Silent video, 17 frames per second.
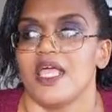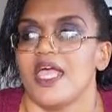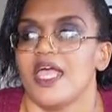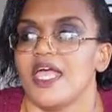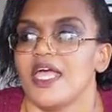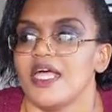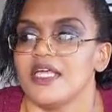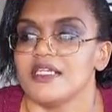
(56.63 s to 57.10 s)

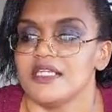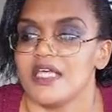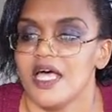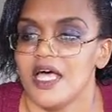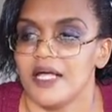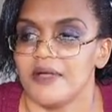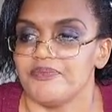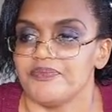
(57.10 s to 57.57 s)

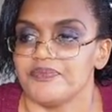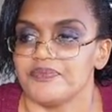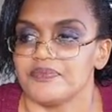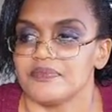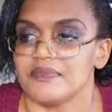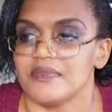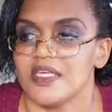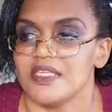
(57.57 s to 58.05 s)
And
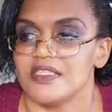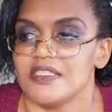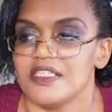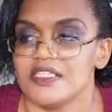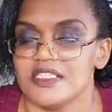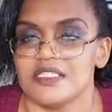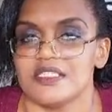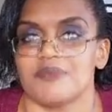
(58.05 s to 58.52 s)

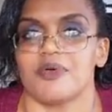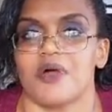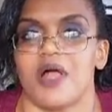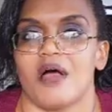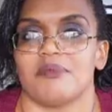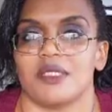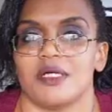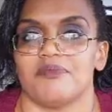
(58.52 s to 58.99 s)
this is a
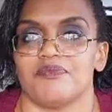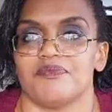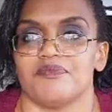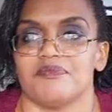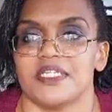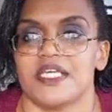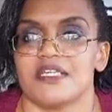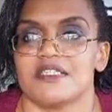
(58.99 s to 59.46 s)
problem
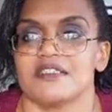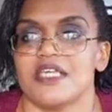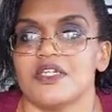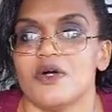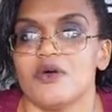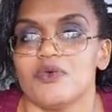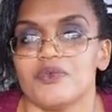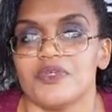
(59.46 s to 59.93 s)
because they
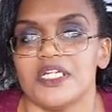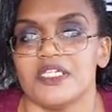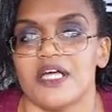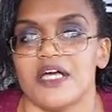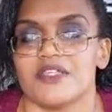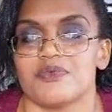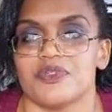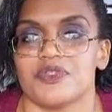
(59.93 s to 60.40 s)
don't
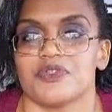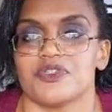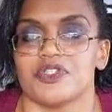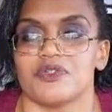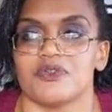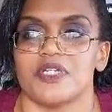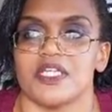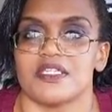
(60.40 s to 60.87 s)
realize what they're
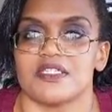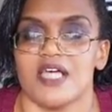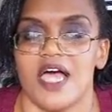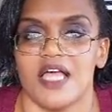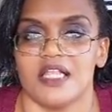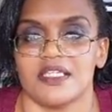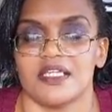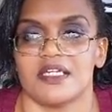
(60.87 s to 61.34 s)
doing is
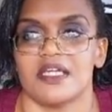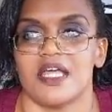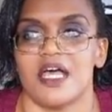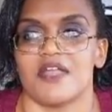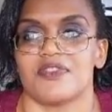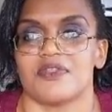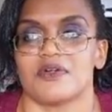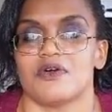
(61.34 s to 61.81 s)
highly
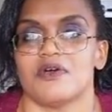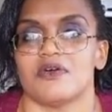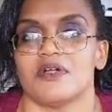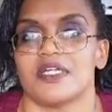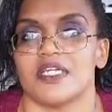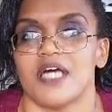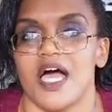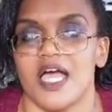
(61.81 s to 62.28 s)
unethical
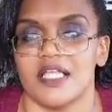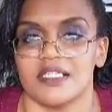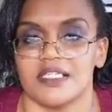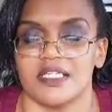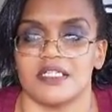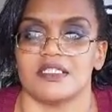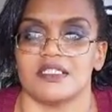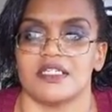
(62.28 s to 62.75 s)
and
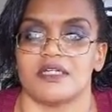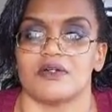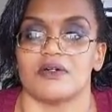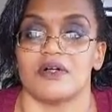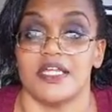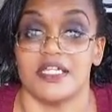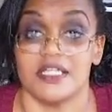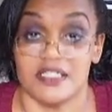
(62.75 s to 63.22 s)
highly
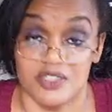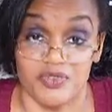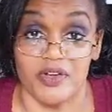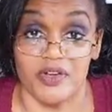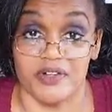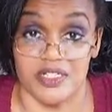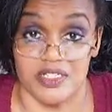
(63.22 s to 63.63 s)
illegal, and it's very